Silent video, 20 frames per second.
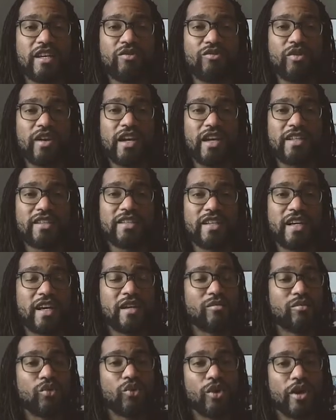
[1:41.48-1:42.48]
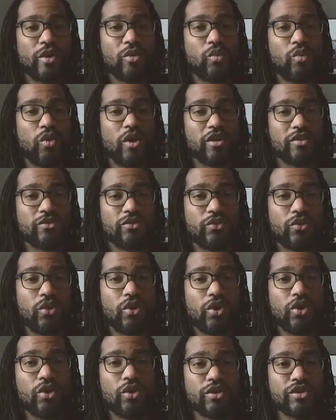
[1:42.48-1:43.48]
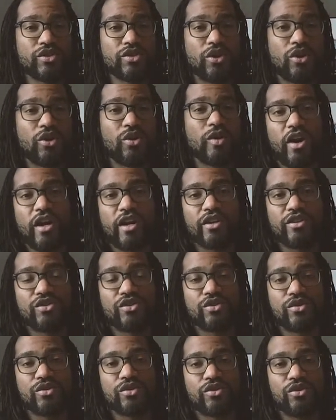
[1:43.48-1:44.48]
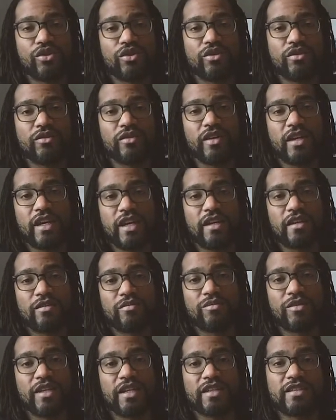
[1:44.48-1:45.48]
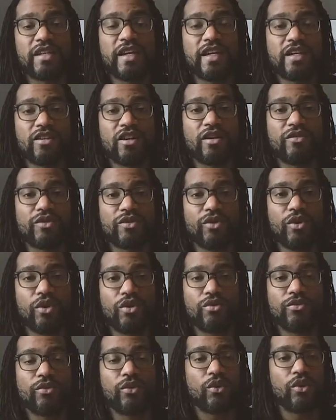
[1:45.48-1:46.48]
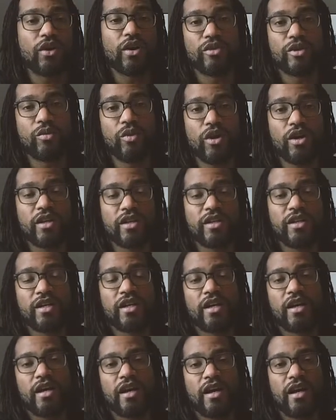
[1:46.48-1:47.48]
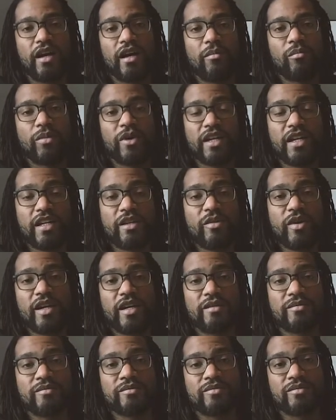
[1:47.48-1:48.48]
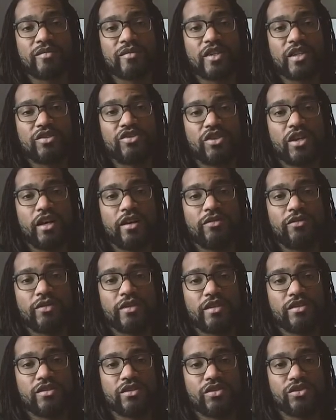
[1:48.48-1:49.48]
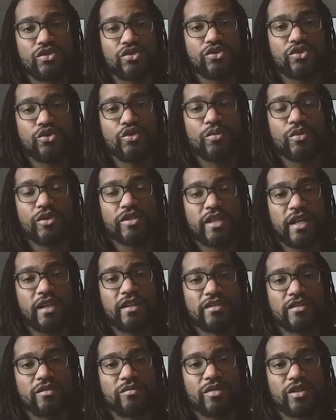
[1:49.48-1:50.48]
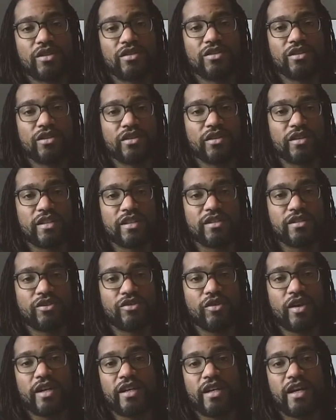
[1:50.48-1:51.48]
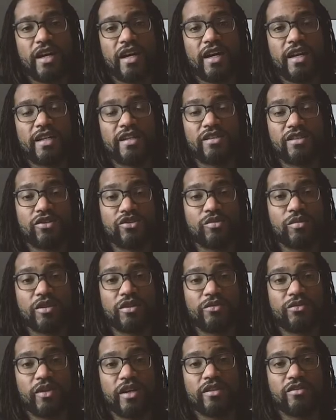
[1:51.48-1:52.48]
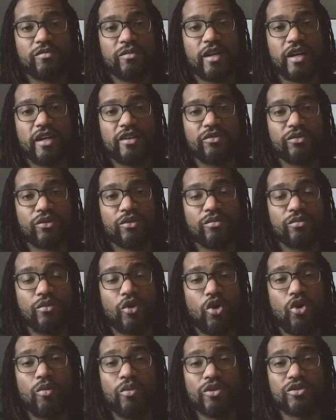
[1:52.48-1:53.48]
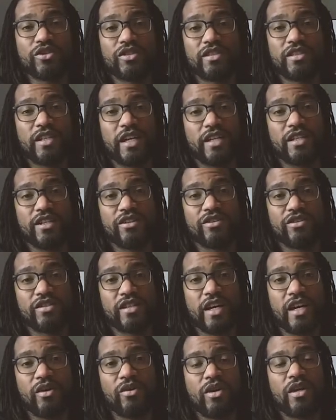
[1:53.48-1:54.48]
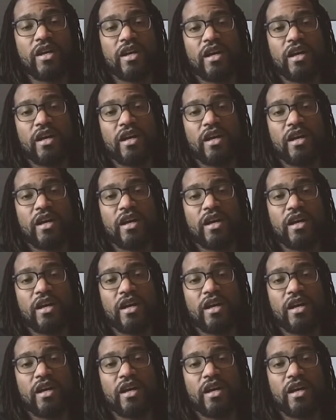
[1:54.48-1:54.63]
it ran 10.14 or so prior to sort of it being taken off the road for rework. But anyway, Jeff is a super talented builder. He's a great guy, and he's also been a friend of mine for almost 10 years now.